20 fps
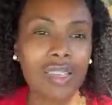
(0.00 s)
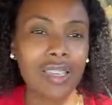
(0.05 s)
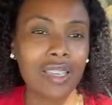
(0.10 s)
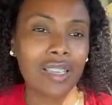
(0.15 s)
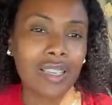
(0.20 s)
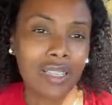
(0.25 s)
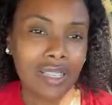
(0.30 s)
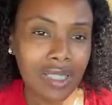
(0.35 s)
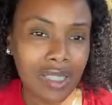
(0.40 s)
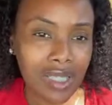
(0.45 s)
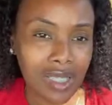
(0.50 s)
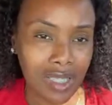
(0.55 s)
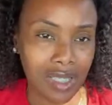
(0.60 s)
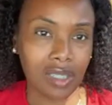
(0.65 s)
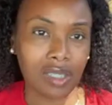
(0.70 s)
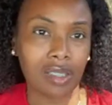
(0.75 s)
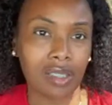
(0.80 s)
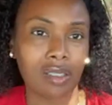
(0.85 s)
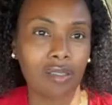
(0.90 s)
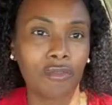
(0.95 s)
a little
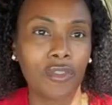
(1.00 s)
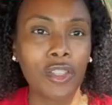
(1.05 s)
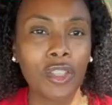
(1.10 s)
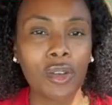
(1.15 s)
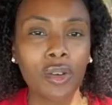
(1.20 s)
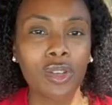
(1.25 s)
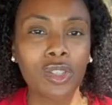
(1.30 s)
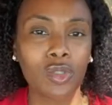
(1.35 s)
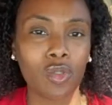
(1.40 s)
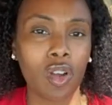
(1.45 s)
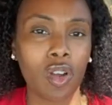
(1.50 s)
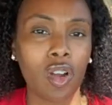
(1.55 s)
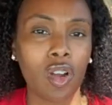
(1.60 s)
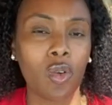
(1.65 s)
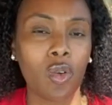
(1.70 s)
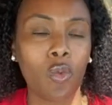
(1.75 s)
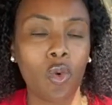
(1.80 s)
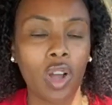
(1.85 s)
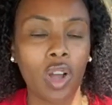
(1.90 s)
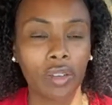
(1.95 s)

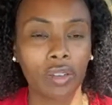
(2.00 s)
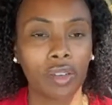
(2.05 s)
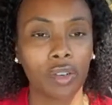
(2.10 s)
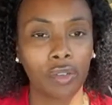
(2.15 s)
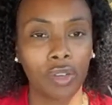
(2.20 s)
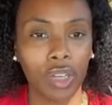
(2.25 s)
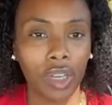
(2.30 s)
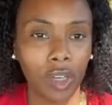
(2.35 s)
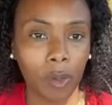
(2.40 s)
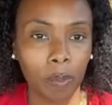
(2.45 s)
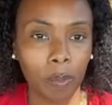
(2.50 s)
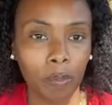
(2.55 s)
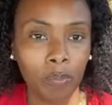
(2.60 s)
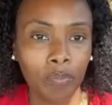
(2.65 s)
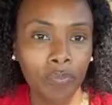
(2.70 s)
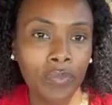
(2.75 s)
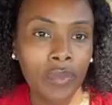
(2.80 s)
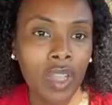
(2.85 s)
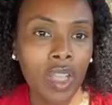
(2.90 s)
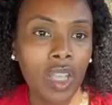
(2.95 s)
ease for those who are
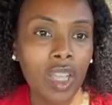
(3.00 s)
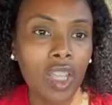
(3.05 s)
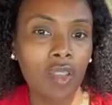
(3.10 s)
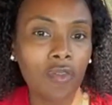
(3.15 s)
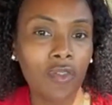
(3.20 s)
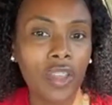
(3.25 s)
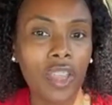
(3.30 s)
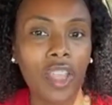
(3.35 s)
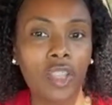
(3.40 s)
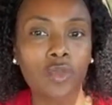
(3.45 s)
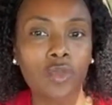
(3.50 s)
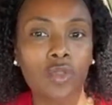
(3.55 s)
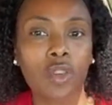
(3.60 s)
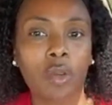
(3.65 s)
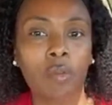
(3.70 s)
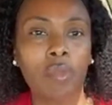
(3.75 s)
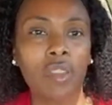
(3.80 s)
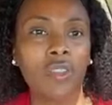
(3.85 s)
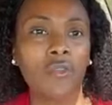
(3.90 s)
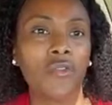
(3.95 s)
wondering
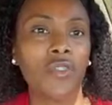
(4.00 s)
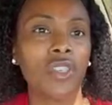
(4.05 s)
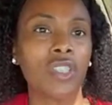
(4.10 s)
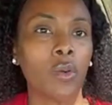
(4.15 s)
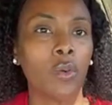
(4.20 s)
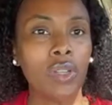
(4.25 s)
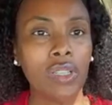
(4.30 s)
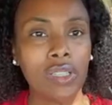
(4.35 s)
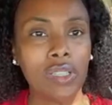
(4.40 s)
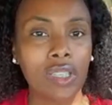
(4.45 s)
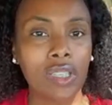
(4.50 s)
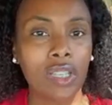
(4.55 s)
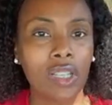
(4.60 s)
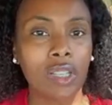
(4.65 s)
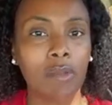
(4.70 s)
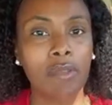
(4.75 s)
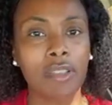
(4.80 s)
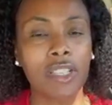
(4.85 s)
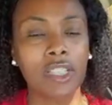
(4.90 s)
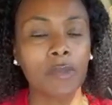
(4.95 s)
if H-1B
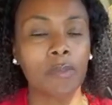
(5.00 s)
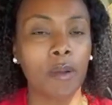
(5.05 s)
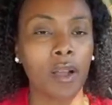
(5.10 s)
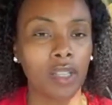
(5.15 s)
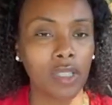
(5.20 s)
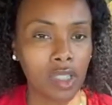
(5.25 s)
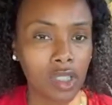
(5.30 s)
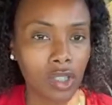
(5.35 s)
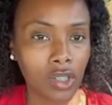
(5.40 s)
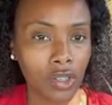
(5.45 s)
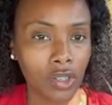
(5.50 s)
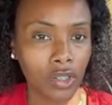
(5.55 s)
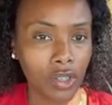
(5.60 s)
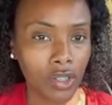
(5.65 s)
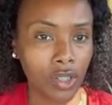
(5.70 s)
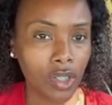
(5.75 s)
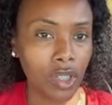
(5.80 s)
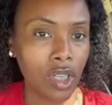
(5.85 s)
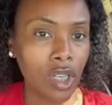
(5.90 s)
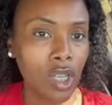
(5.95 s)
visa will still be
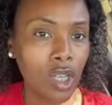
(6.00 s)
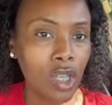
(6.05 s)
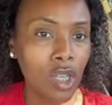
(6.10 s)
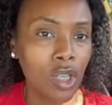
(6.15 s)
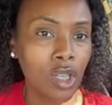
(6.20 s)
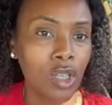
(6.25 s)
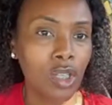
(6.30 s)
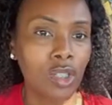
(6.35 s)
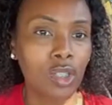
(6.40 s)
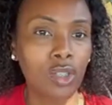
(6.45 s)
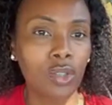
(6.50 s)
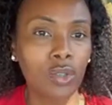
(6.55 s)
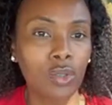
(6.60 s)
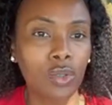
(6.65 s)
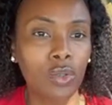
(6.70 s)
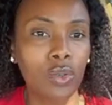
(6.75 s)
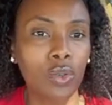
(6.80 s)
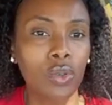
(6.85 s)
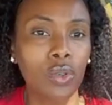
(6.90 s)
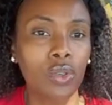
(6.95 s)
sponsored
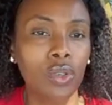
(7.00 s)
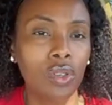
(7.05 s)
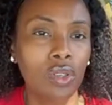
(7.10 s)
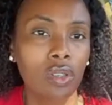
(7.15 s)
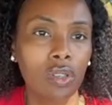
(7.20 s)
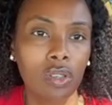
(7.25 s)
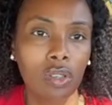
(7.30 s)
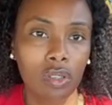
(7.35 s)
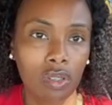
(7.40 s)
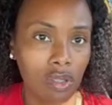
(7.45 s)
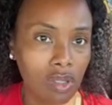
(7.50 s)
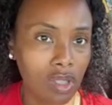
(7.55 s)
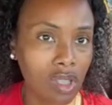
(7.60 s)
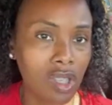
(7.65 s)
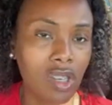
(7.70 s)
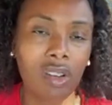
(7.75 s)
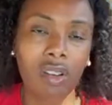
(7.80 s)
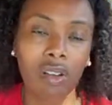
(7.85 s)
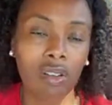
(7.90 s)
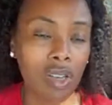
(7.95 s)
to,
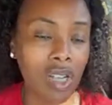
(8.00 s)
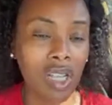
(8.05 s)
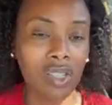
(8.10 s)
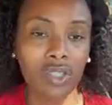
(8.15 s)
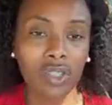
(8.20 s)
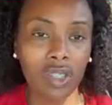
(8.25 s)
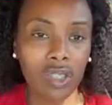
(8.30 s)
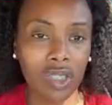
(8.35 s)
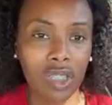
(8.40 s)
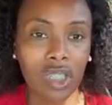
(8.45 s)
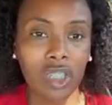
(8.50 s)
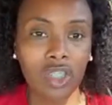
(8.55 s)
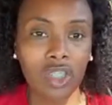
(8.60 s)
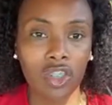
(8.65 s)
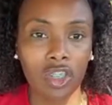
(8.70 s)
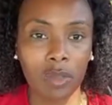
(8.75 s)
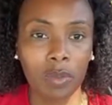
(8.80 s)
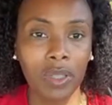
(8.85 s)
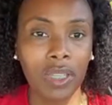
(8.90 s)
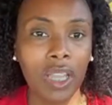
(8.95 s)
not
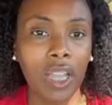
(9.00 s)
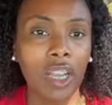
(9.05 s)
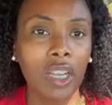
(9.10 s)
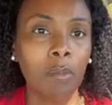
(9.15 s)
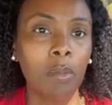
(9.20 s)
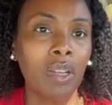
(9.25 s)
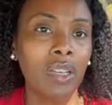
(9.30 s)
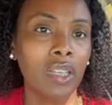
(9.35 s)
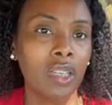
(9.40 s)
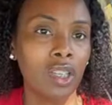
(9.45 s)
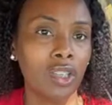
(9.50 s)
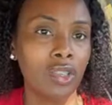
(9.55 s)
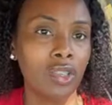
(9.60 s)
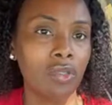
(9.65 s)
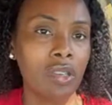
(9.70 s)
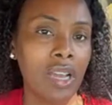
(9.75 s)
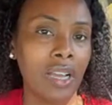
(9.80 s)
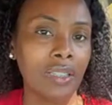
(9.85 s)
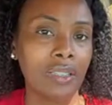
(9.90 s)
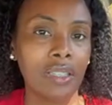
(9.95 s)
just teachers, but
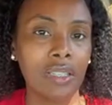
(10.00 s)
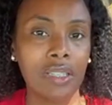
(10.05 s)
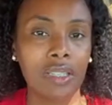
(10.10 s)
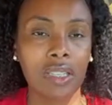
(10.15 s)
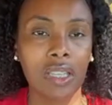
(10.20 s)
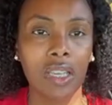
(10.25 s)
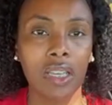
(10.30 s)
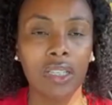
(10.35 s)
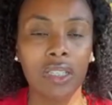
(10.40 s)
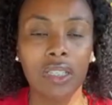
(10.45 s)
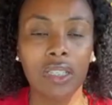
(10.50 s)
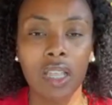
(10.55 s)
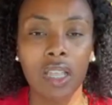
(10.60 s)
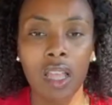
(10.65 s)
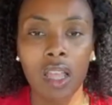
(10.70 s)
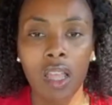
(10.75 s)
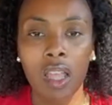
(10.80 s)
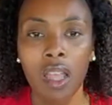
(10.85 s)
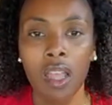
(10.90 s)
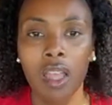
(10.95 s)
anybody in the United
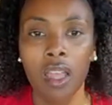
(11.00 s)
States.